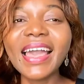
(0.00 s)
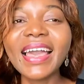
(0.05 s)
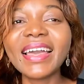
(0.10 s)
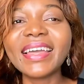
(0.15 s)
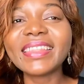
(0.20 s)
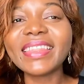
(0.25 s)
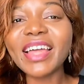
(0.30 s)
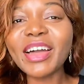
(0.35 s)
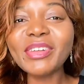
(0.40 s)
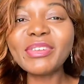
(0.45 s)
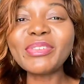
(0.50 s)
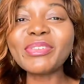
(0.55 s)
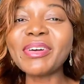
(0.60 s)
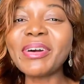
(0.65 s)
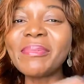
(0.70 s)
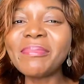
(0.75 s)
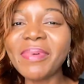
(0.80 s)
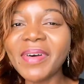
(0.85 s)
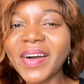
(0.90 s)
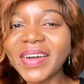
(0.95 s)
now look
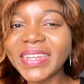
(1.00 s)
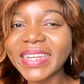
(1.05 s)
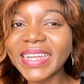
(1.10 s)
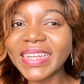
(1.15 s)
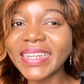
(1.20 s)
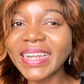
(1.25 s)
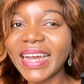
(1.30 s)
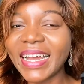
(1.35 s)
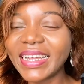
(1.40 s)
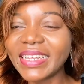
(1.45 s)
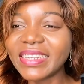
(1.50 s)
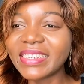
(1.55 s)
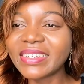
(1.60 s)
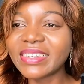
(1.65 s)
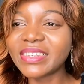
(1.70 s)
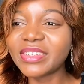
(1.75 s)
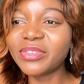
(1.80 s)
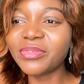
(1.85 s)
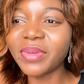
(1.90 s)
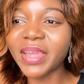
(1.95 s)
compounded and
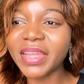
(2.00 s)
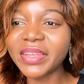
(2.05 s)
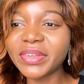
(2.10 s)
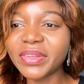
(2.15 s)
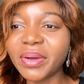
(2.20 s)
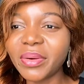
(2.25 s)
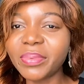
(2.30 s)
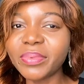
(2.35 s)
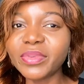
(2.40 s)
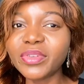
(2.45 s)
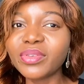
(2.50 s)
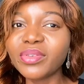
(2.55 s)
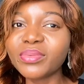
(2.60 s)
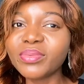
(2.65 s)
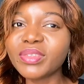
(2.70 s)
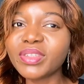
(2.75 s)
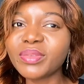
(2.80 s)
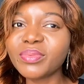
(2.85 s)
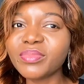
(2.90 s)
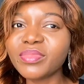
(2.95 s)
you end up,
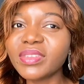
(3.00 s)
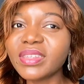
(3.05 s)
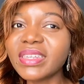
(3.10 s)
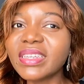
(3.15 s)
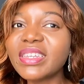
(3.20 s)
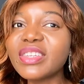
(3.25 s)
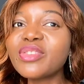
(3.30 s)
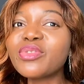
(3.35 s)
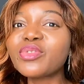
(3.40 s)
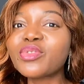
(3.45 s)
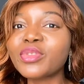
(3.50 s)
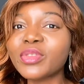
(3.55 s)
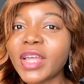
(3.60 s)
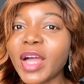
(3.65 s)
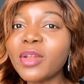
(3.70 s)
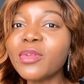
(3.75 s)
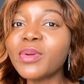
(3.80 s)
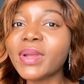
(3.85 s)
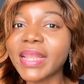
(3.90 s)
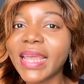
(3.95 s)
you to
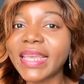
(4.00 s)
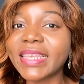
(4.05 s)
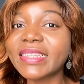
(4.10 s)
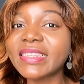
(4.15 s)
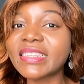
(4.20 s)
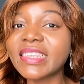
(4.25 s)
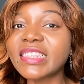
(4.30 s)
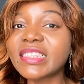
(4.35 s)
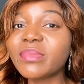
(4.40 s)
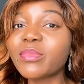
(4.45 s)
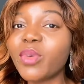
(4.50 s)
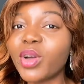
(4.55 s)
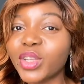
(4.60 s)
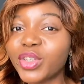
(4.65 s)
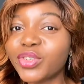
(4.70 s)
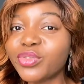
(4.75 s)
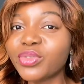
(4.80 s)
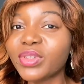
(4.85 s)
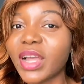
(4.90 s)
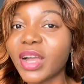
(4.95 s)
now look like it's a small
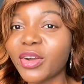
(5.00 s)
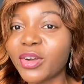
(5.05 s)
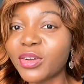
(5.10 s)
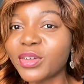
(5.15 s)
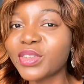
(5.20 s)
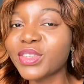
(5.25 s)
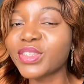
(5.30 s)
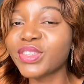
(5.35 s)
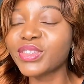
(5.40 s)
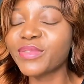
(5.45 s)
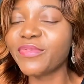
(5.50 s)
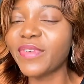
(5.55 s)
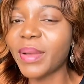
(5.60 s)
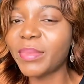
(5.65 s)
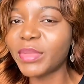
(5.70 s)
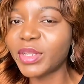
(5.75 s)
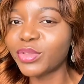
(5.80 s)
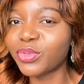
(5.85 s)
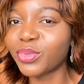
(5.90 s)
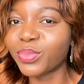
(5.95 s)
issue that caused the
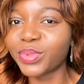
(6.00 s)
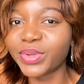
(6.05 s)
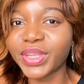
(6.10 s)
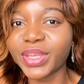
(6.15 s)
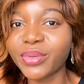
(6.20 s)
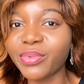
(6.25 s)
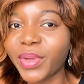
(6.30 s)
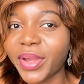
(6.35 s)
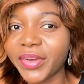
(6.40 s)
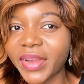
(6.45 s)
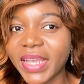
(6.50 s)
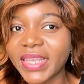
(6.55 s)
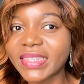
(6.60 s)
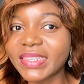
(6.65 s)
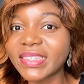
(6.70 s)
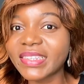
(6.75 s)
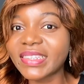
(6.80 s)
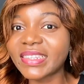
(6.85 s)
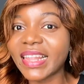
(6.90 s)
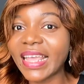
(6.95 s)
family to break, whereas
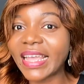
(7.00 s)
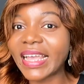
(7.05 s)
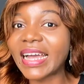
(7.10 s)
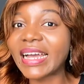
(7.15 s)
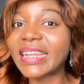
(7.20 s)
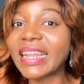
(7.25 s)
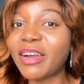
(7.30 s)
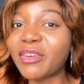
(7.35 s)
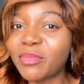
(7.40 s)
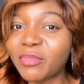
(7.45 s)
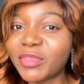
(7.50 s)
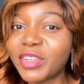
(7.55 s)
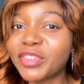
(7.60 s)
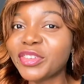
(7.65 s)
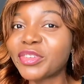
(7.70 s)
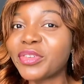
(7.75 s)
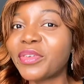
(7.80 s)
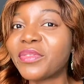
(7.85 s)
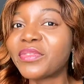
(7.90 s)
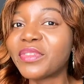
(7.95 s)
it is like an
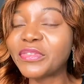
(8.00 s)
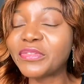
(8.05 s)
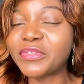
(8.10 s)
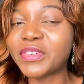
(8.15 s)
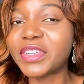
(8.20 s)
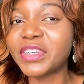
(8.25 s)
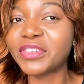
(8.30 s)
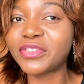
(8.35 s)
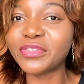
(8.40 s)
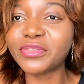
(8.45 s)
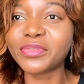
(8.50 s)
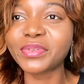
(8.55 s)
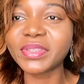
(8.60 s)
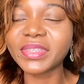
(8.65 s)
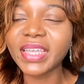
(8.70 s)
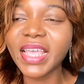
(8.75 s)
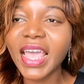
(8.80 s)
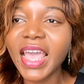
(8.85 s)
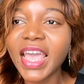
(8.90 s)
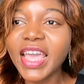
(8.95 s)
accumulation of different issues.
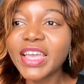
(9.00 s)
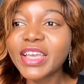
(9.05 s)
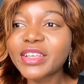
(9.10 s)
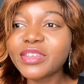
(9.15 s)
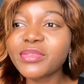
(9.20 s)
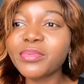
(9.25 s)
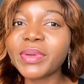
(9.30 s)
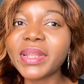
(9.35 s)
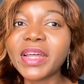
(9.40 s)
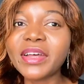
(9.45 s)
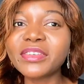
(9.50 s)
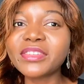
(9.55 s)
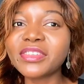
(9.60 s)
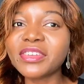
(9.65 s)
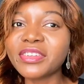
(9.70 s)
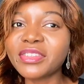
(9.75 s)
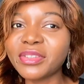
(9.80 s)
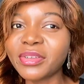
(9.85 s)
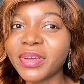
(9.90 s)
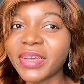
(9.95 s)
So when I was
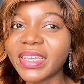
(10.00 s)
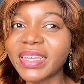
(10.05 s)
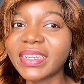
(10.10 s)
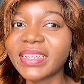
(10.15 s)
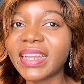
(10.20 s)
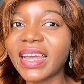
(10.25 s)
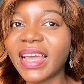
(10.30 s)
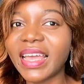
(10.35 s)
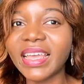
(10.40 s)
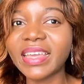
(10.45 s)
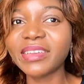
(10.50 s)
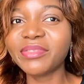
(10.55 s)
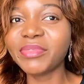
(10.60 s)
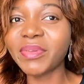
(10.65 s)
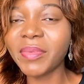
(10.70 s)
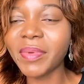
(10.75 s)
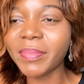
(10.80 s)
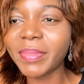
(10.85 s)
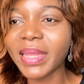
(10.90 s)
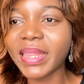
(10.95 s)
just talking, I
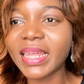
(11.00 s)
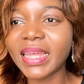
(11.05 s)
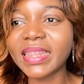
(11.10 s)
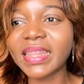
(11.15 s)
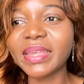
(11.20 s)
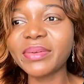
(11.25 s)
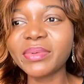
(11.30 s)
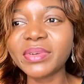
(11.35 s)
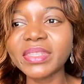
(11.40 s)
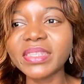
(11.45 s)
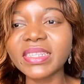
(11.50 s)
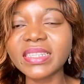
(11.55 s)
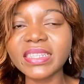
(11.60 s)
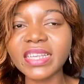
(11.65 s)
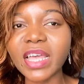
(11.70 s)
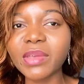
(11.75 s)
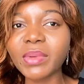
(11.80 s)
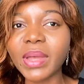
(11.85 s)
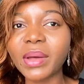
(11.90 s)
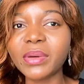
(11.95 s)
remember that there was a
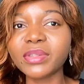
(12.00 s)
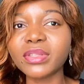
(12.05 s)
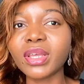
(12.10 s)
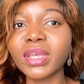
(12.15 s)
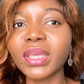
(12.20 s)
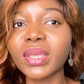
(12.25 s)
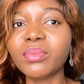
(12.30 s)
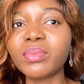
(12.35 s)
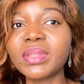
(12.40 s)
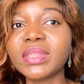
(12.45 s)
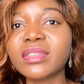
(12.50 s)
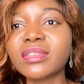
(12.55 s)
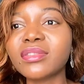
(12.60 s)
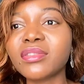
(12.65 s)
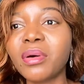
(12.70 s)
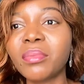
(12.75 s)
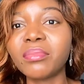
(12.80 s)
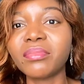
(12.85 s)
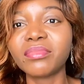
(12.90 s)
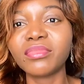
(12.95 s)
time I was talking with
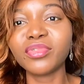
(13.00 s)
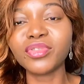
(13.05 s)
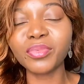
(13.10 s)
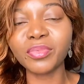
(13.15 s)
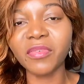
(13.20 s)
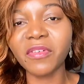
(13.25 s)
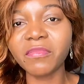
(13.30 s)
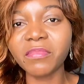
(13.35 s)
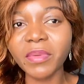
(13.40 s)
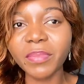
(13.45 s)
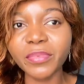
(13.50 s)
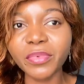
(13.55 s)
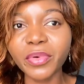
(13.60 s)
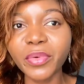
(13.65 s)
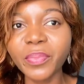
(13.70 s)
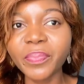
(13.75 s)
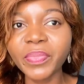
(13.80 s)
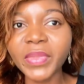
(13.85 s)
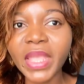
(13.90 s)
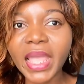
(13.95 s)
some group of
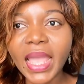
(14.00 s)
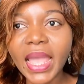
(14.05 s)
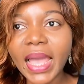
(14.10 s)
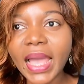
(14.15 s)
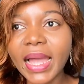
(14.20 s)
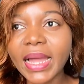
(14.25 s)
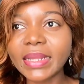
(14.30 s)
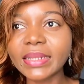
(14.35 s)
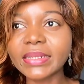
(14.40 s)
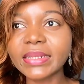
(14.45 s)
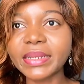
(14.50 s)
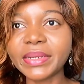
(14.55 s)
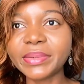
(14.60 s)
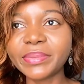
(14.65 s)
people, and